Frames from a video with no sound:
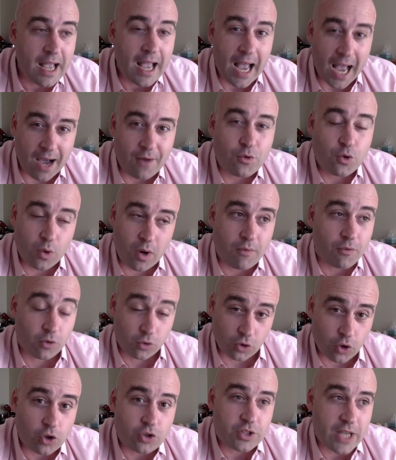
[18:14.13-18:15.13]
Have you ever
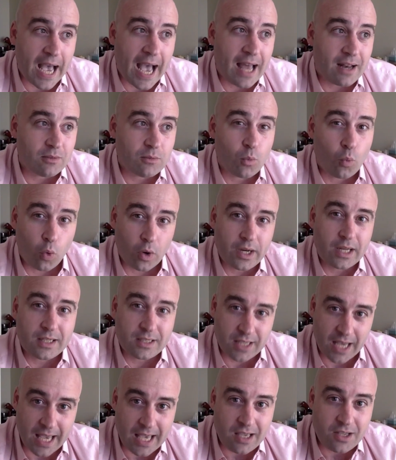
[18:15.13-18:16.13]
looked at what it
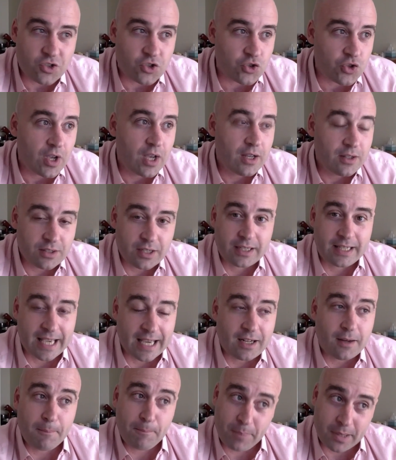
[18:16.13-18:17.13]
takes to
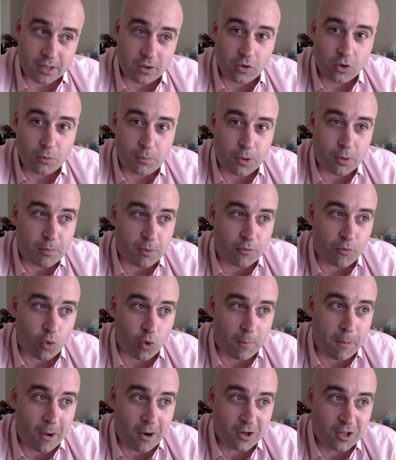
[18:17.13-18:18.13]
get a bill put before
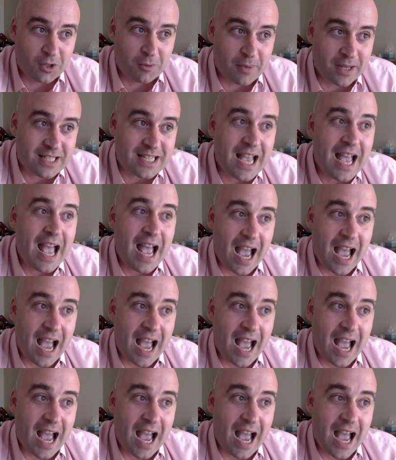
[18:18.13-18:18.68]
Parliament?